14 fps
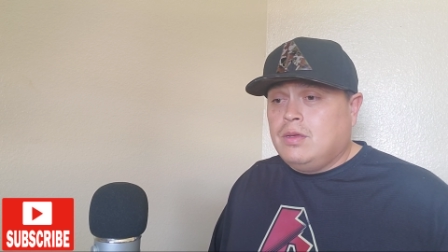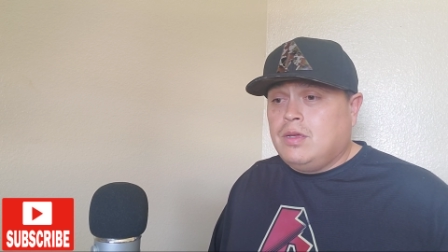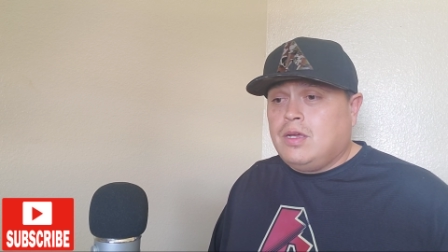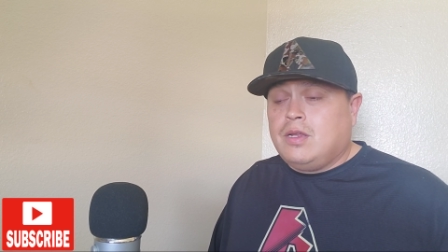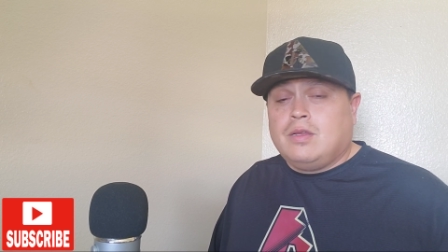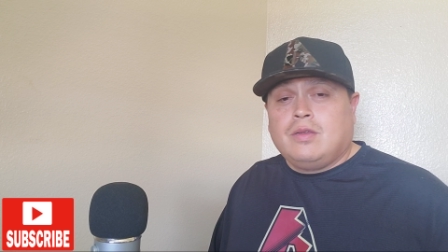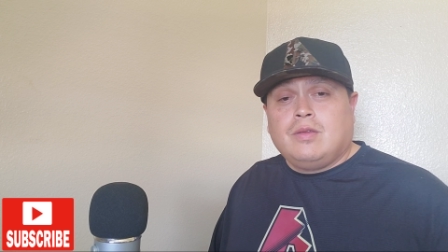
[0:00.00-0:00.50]

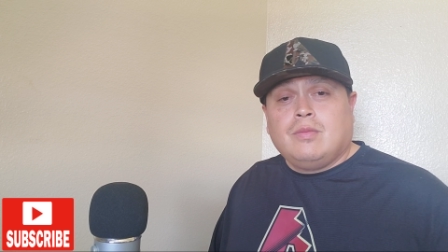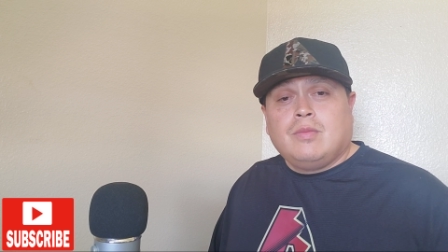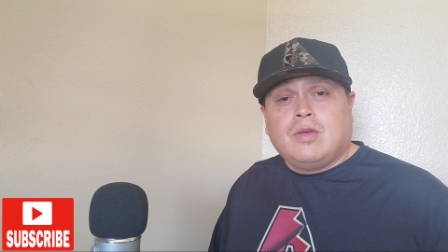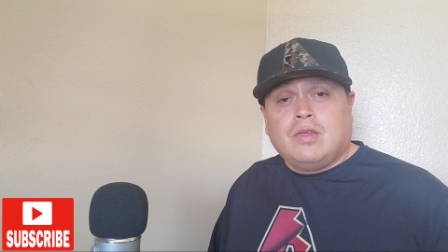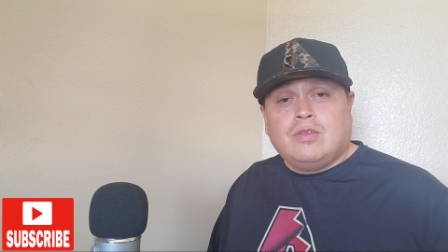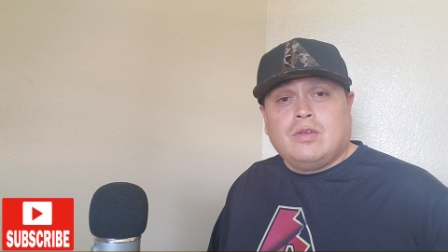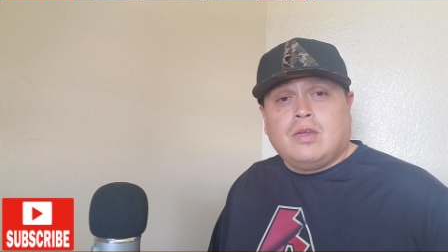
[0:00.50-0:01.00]
And
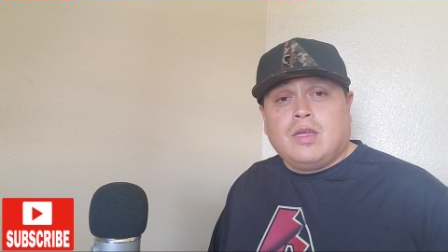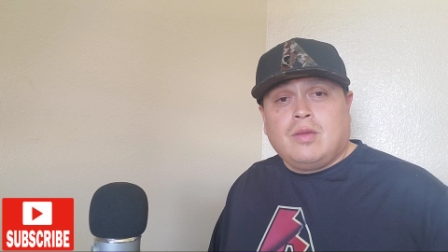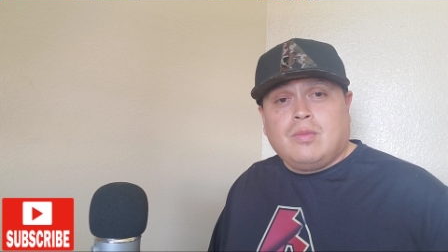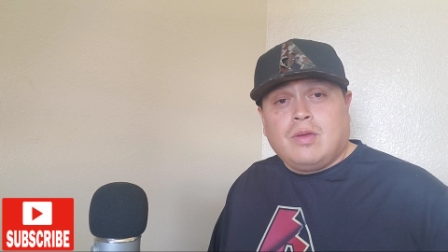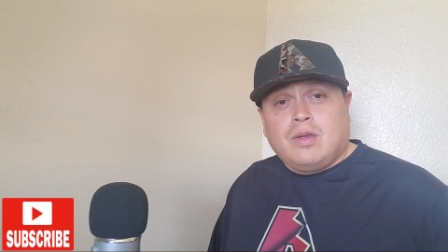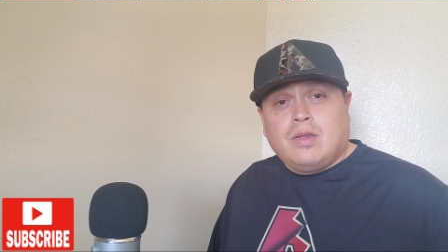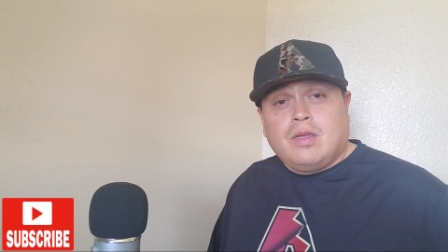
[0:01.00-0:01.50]
mind you, I had
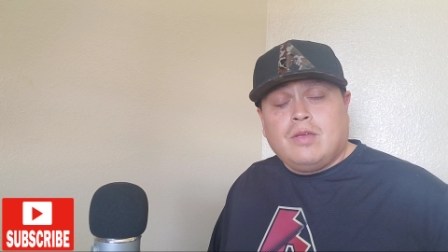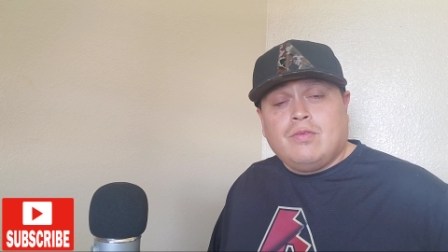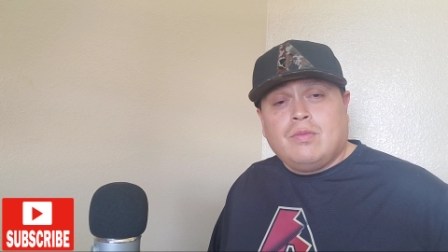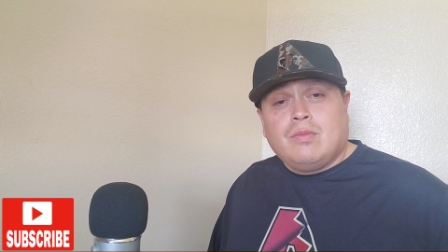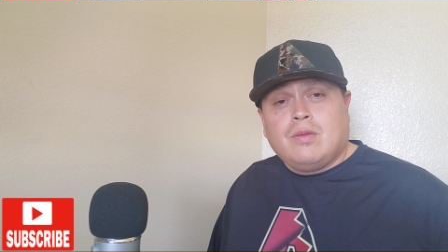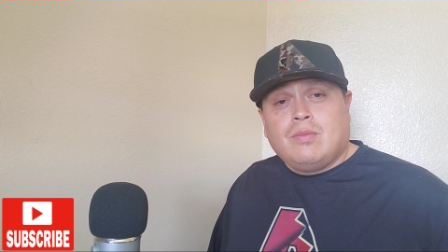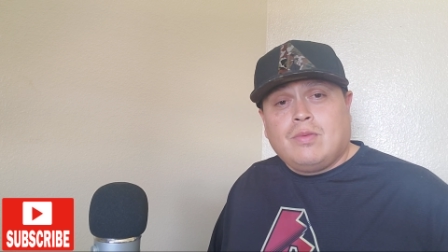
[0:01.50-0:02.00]
my knife
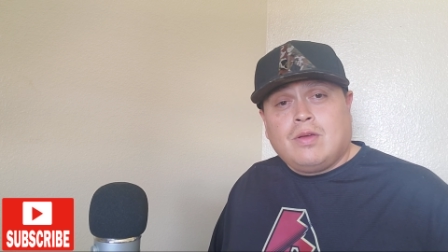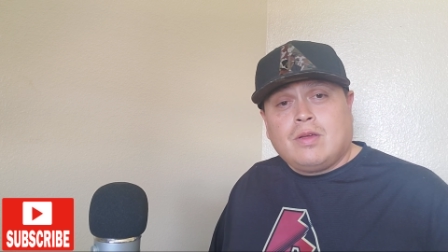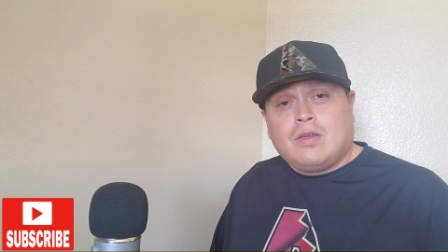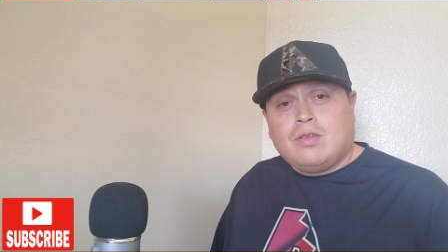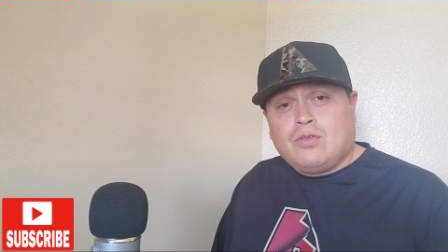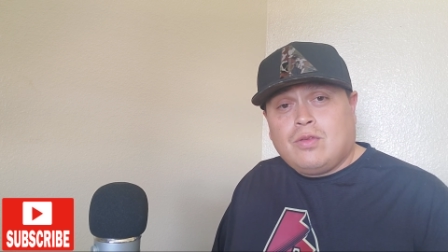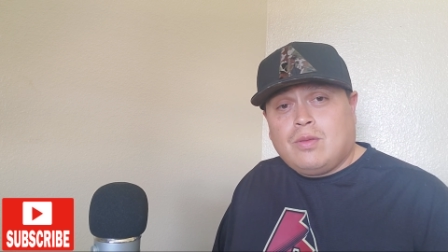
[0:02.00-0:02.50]
in my
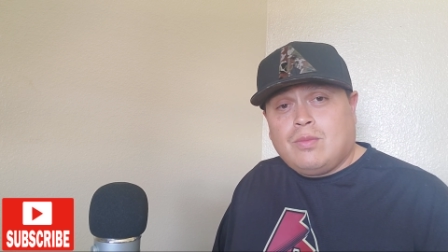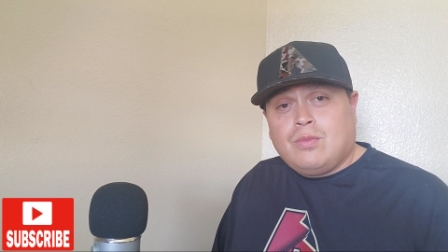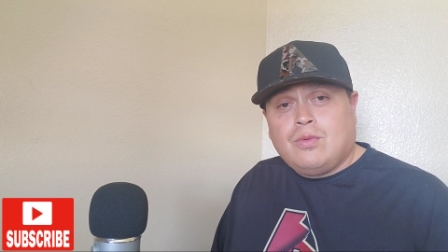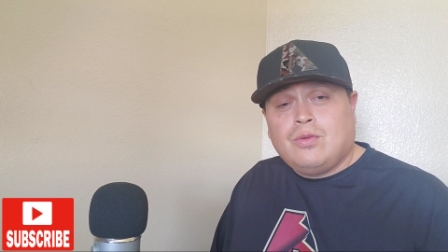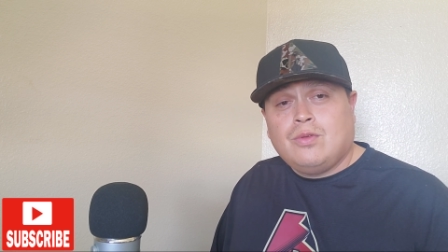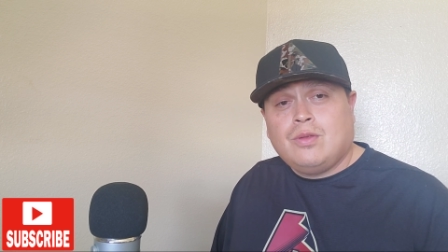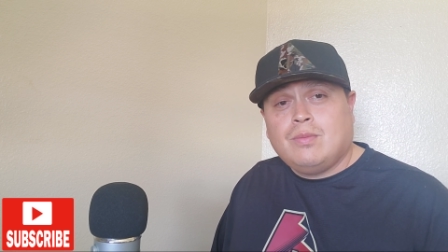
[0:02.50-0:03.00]
pocket, so I'm
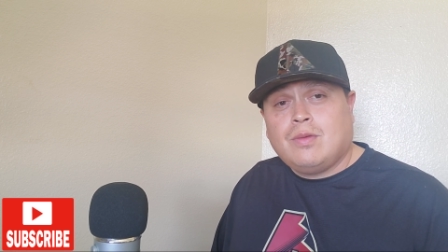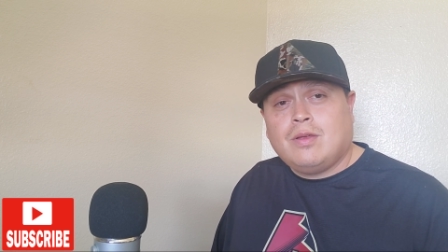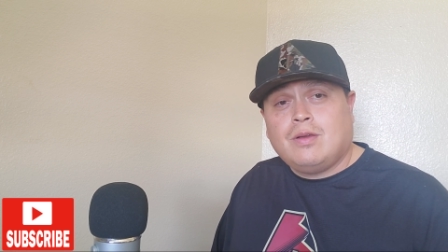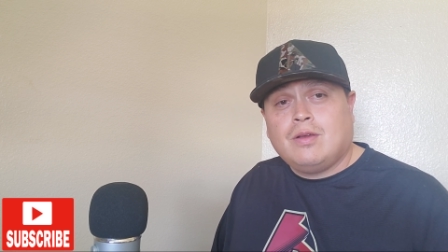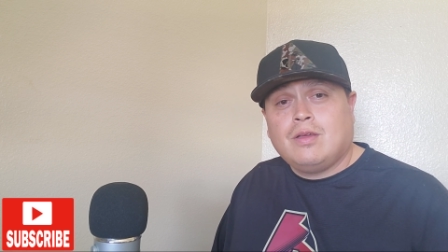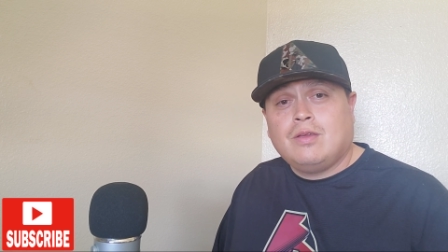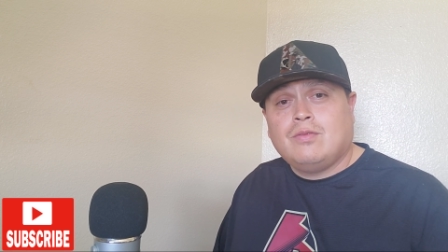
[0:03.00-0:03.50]
holding my
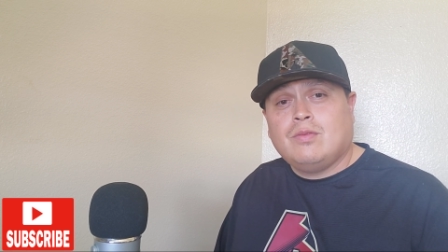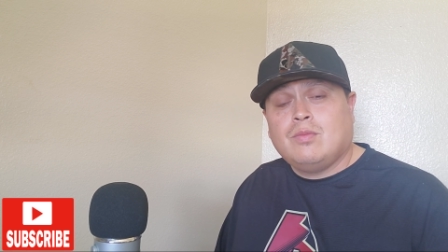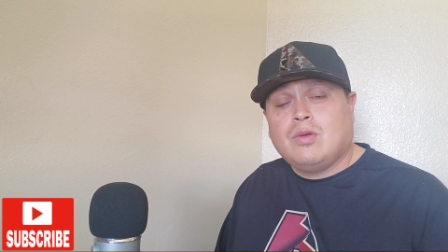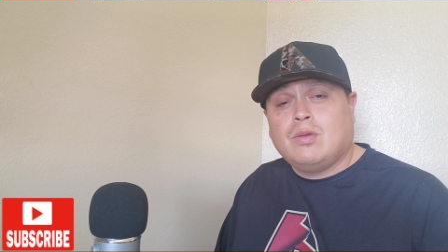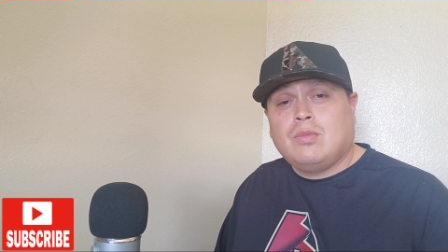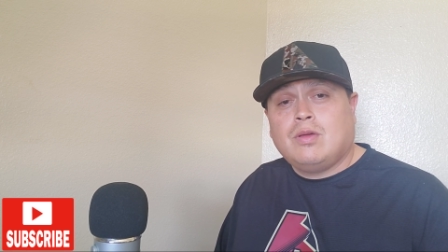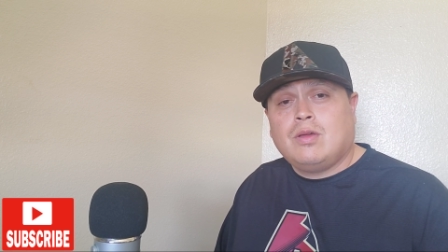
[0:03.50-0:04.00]
knife in
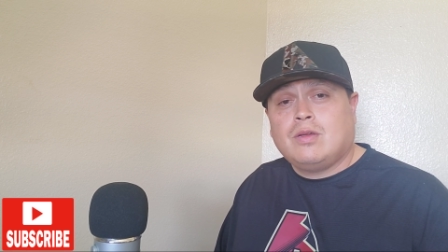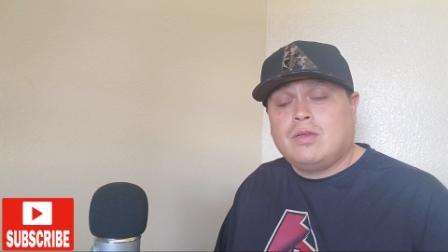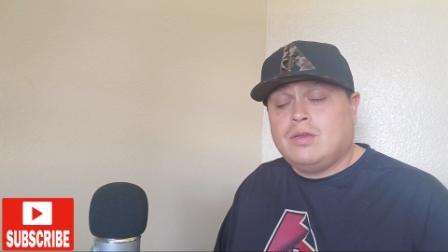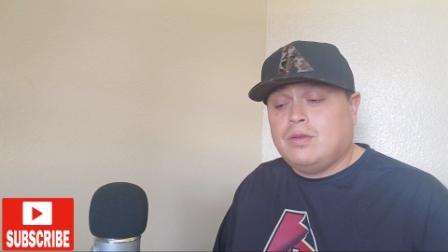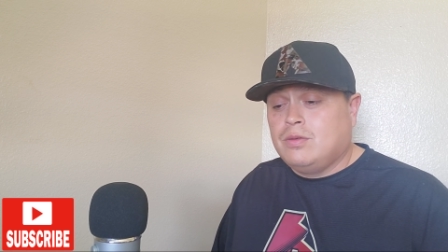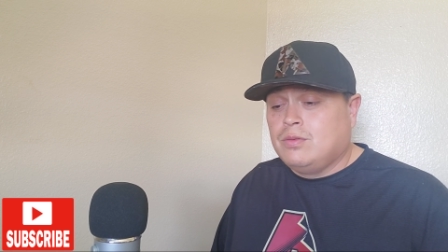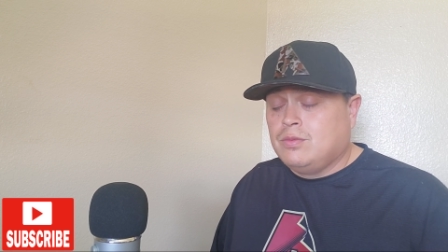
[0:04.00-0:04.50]
my pocket.